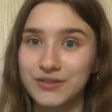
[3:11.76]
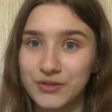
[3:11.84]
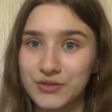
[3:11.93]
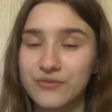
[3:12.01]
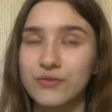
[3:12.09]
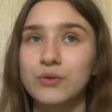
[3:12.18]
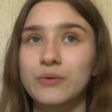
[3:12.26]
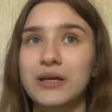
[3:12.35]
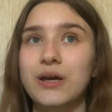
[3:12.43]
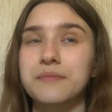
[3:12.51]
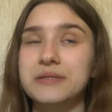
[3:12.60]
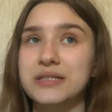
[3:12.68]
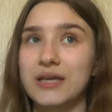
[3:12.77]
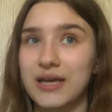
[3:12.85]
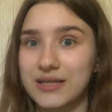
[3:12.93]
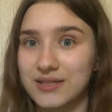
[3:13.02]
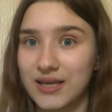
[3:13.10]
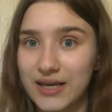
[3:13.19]
useful when it comes to
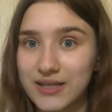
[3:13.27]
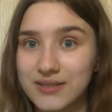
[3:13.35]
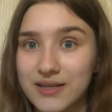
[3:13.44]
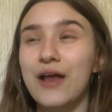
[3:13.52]
essays,